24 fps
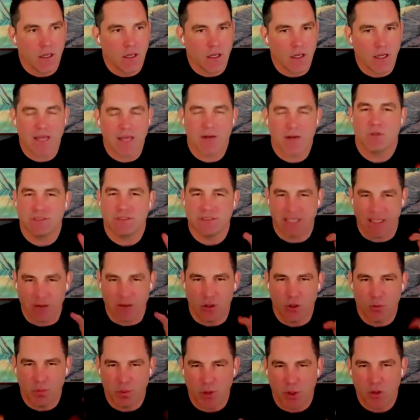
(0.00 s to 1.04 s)
Uh, I don't want to
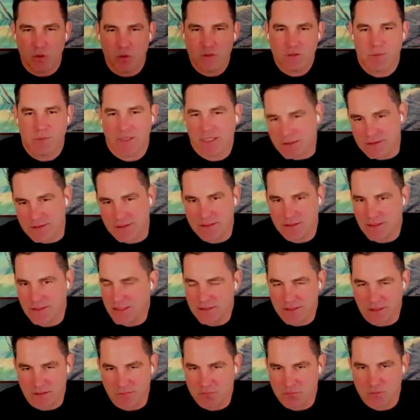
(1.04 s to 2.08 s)
say loopholes because
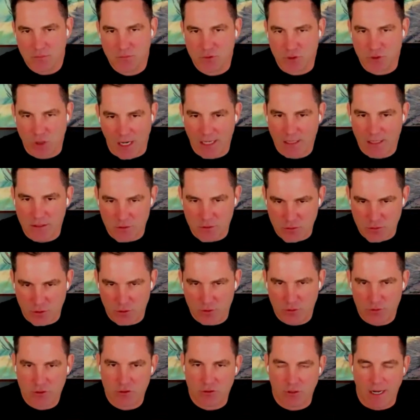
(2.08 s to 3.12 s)
it's it's a tried and
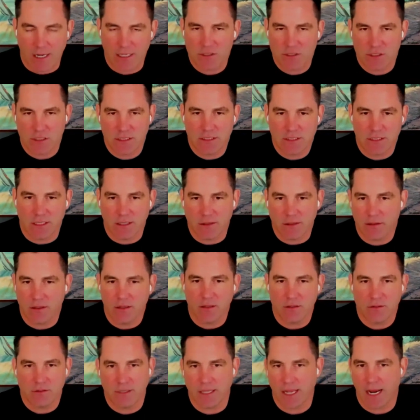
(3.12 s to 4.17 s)
true strategy,
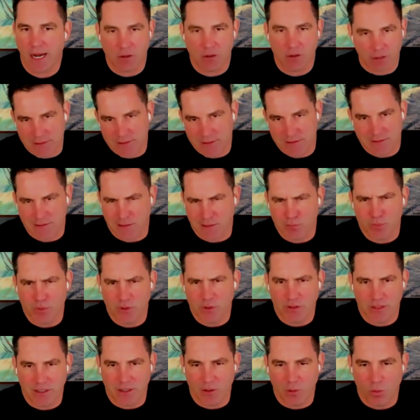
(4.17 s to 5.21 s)
and the, the IRS is
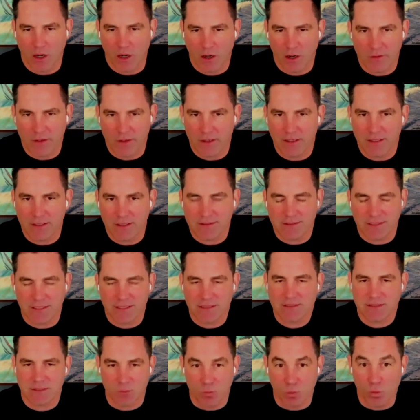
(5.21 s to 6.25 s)
completely aware that it
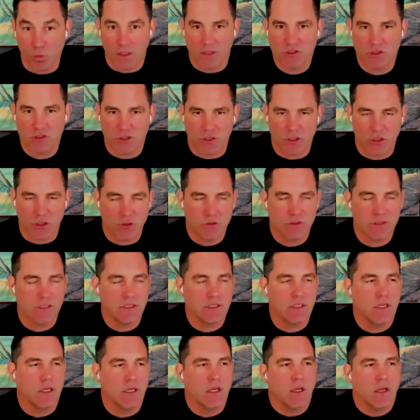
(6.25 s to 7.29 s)
exists and wants you to use
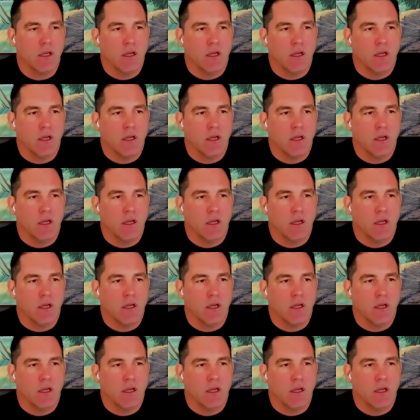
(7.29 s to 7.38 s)
it.